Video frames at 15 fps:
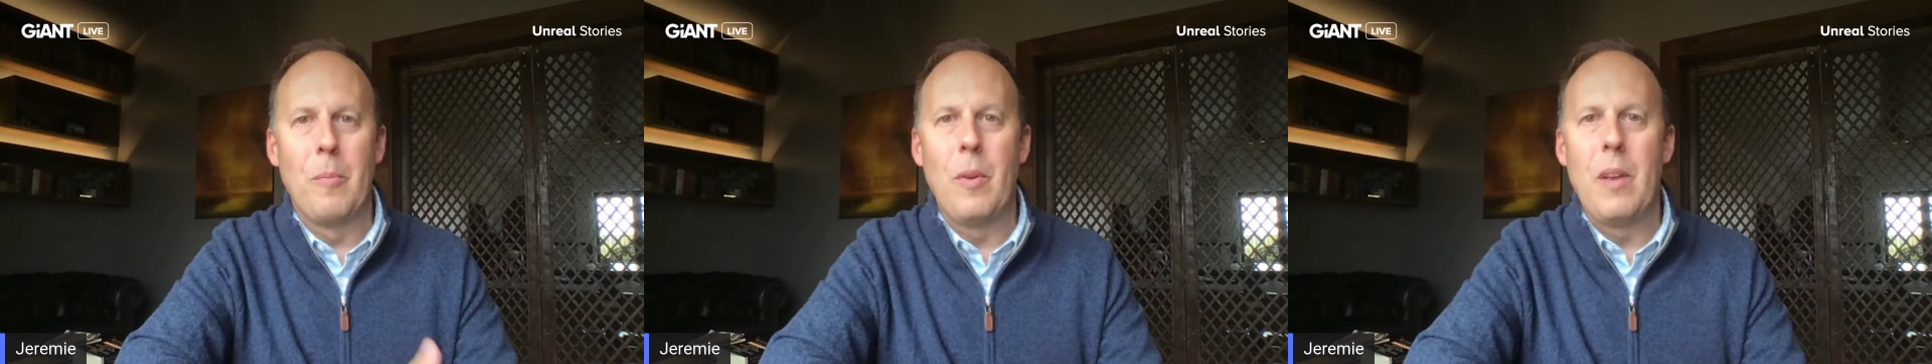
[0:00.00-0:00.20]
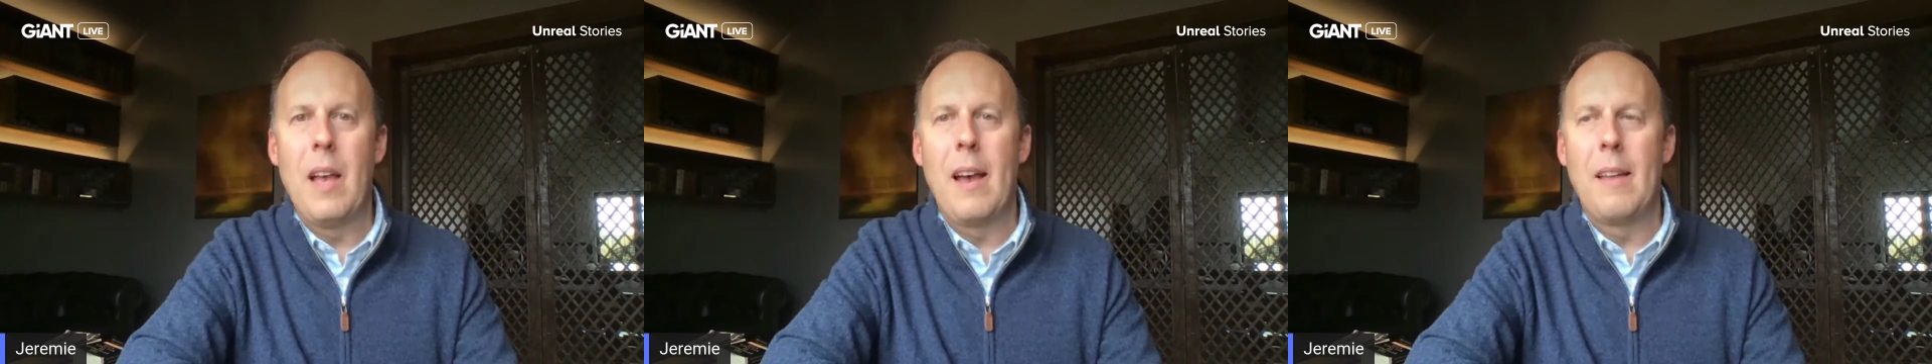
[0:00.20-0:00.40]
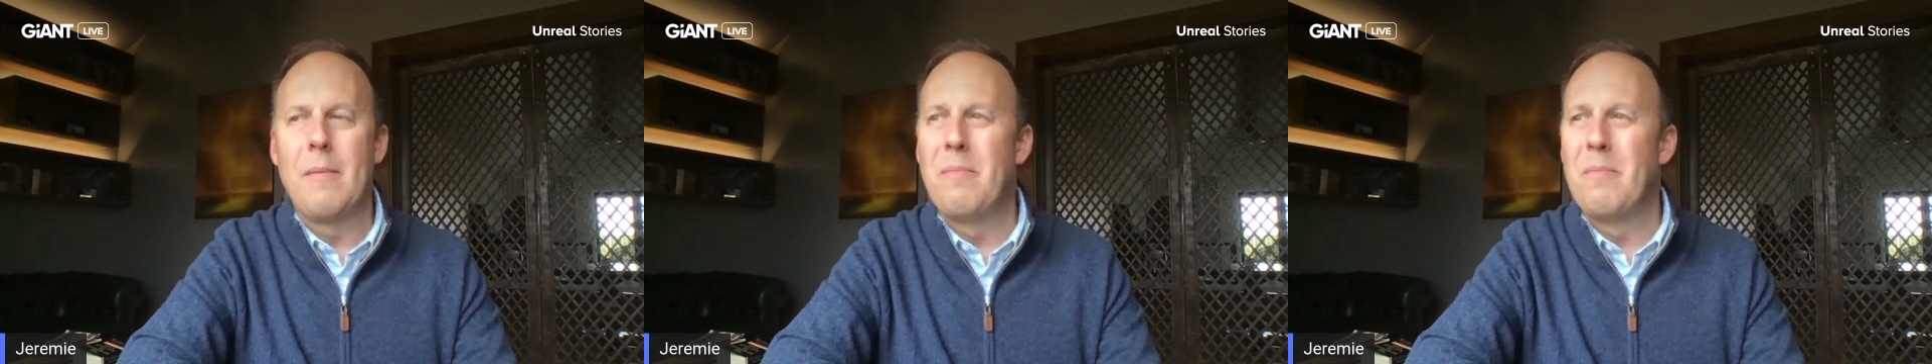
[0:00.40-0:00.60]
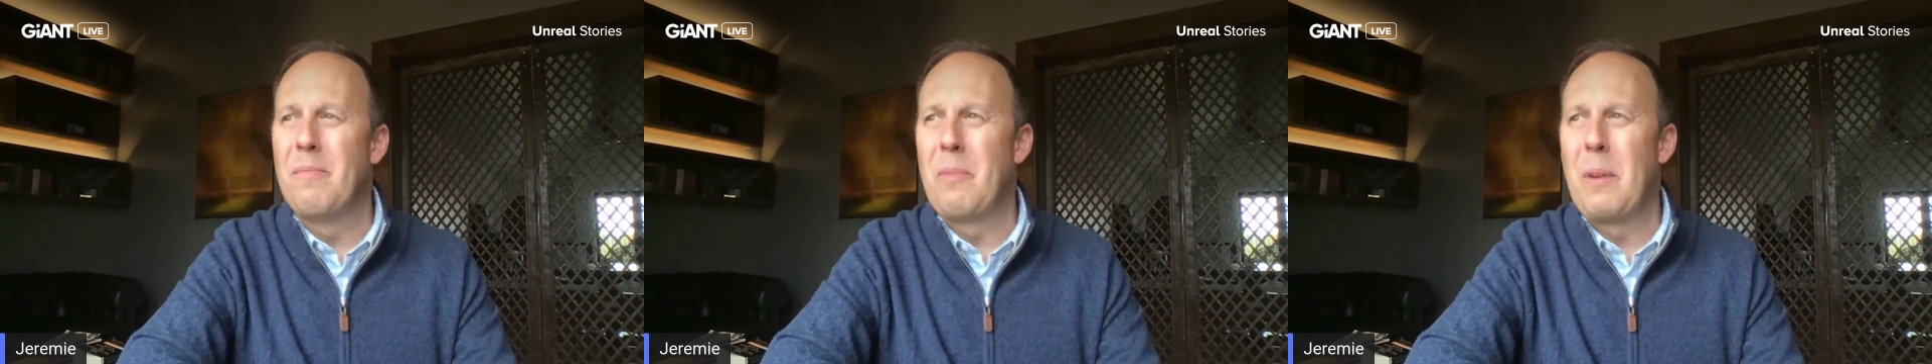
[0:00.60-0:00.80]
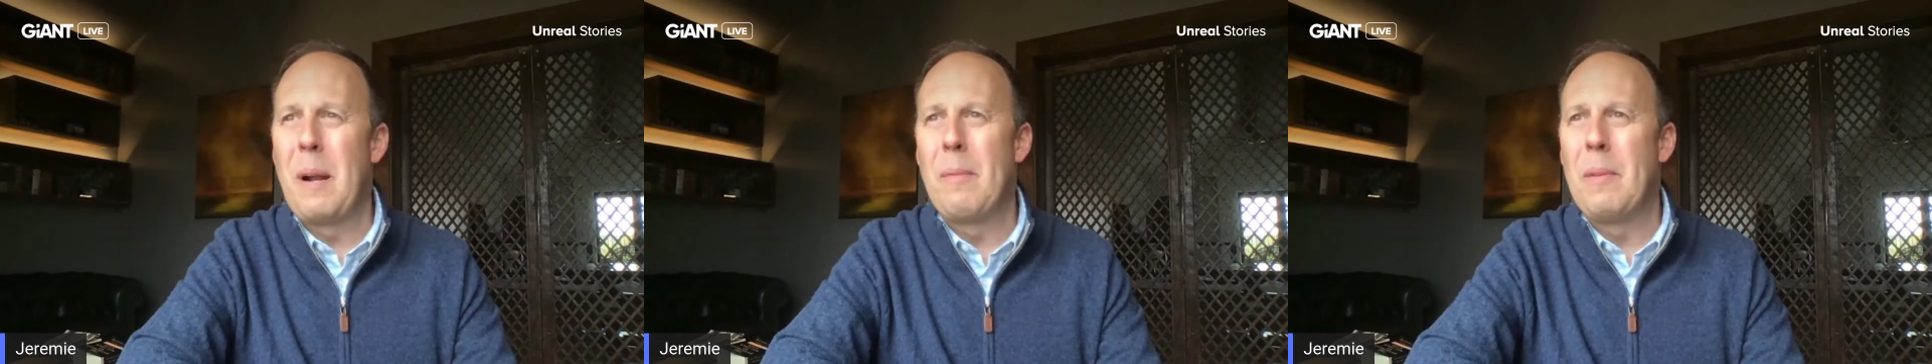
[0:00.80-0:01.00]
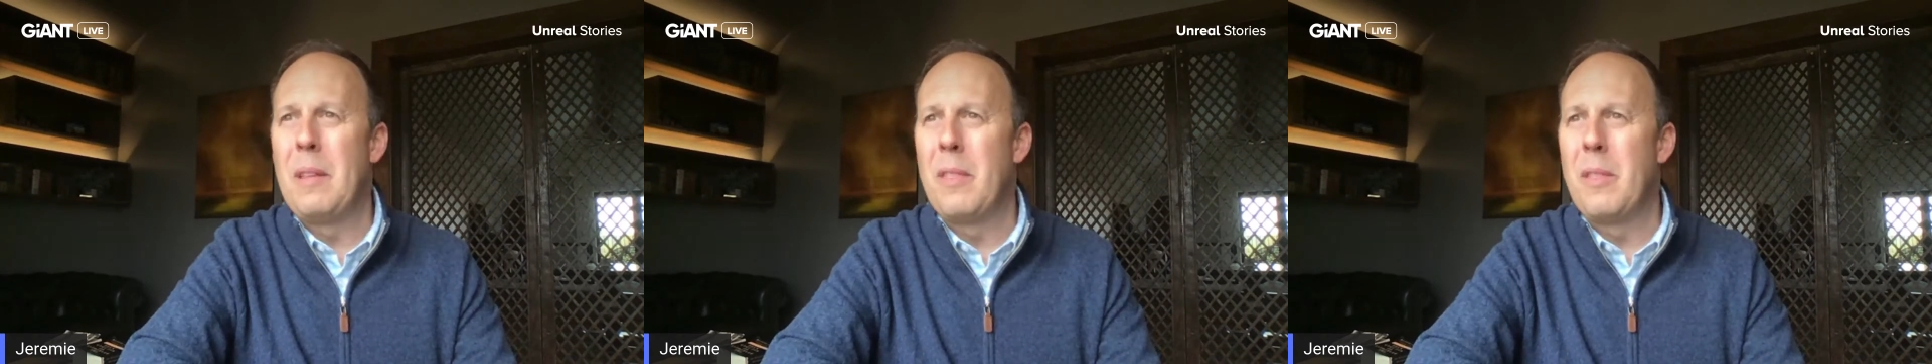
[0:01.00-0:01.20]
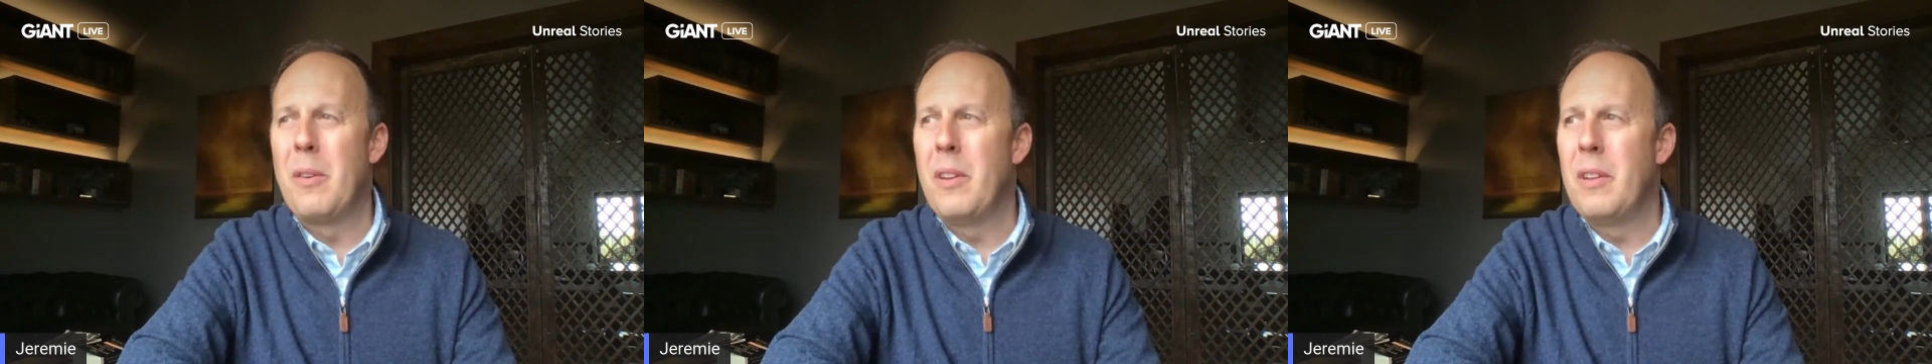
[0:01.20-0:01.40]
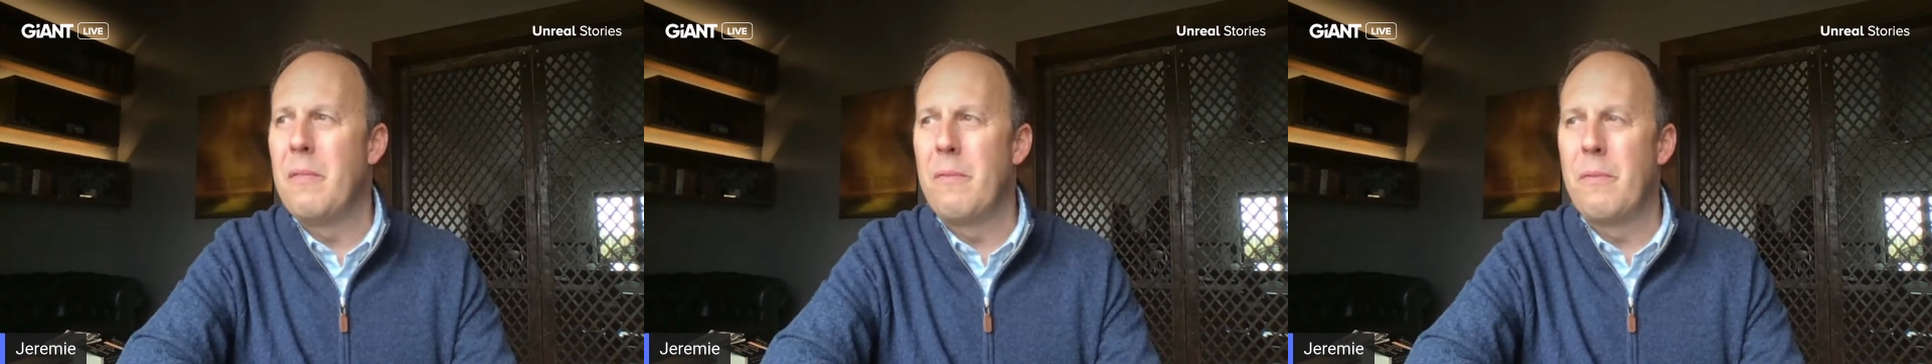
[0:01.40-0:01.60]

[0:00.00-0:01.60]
and we had probably 30,